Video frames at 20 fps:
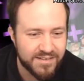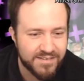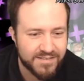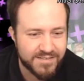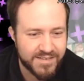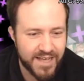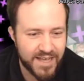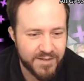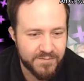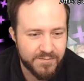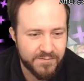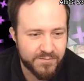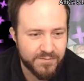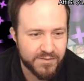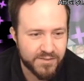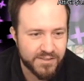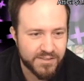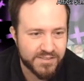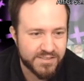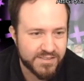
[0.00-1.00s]
Time
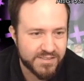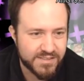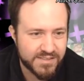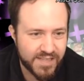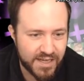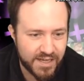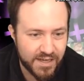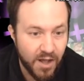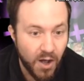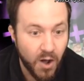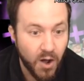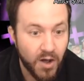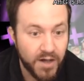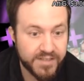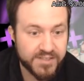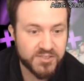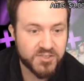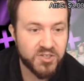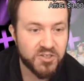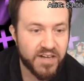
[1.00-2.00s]
for some.
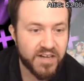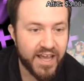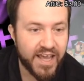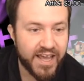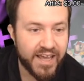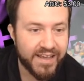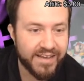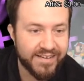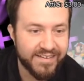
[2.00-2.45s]
It's turn 8,